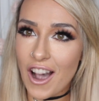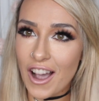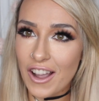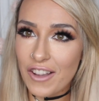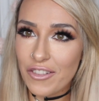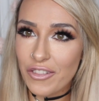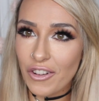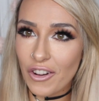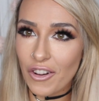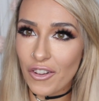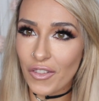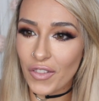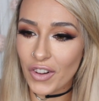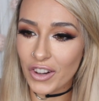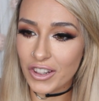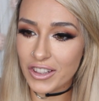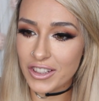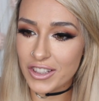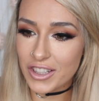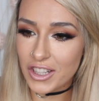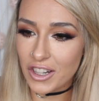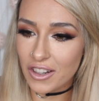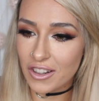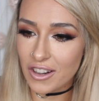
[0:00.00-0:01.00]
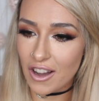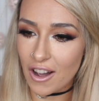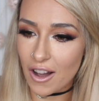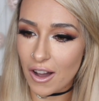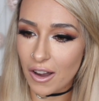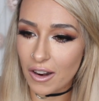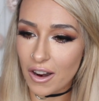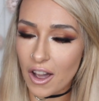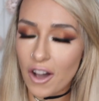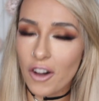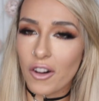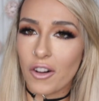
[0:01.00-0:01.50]
iphone wouldn't turn
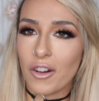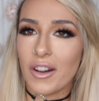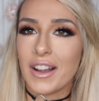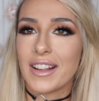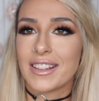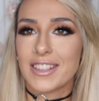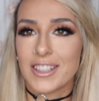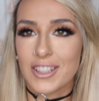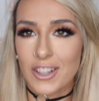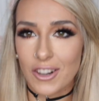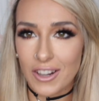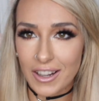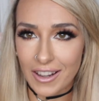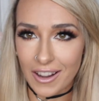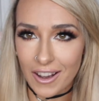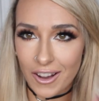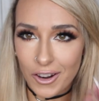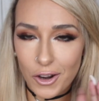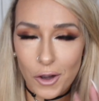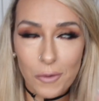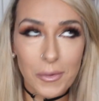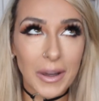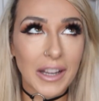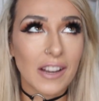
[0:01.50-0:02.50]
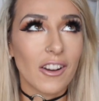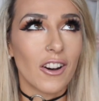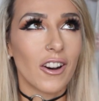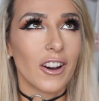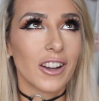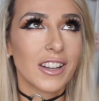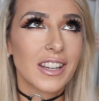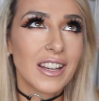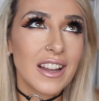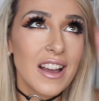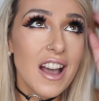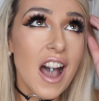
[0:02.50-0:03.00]
on oh it's turning on oh my
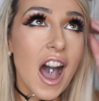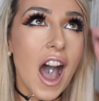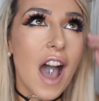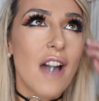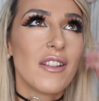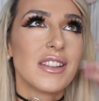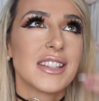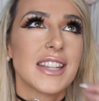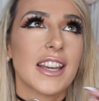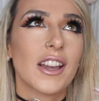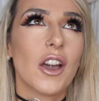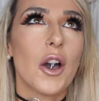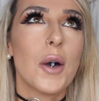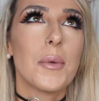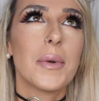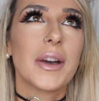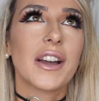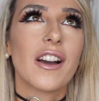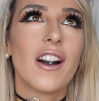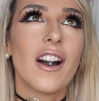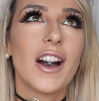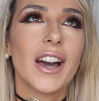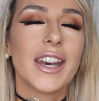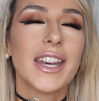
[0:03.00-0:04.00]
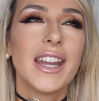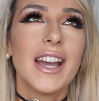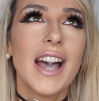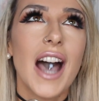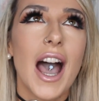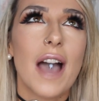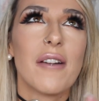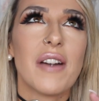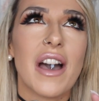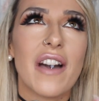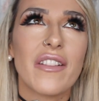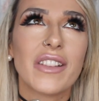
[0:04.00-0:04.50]
god i was like oh my god
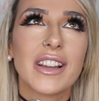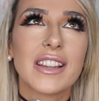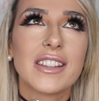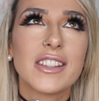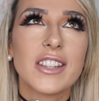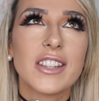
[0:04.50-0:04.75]
i'm having